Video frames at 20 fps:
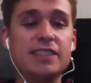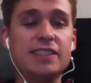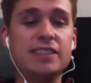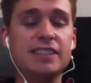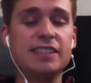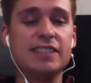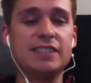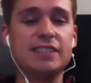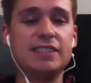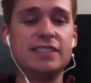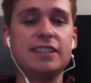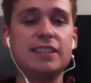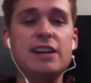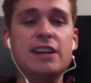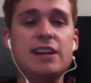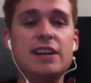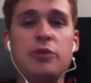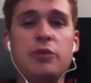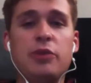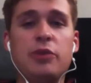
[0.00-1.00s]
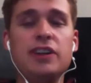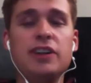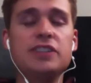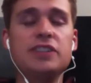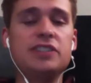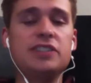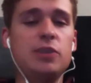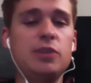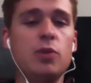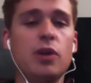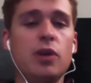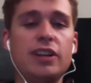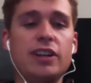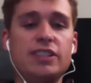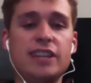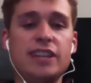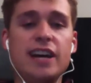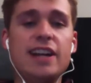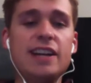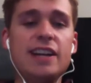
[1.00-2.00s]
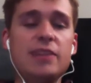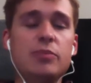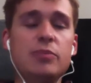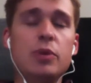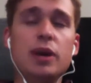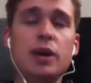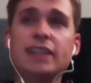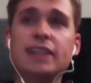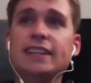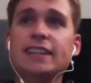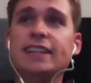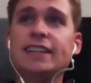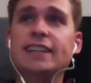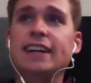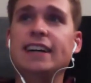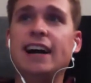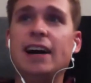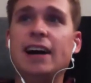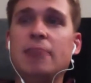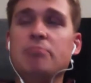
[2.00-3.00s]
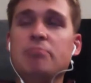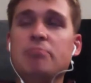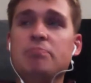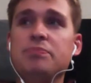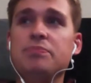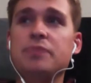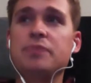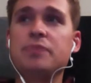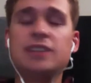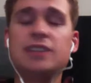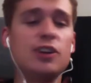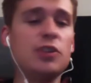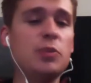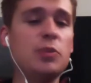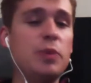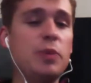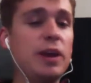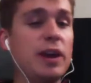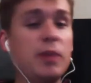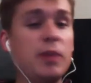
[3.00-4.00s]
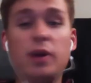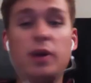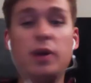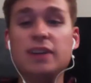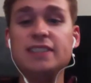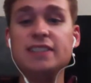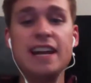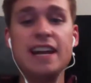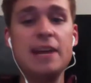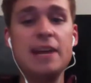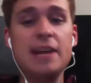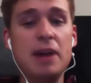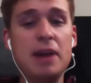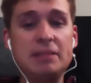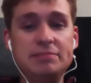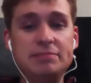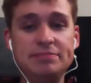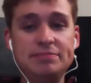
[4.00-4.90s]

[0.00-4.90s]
It's fun to see where he's headed, but it's all dependent upon Teddy, man.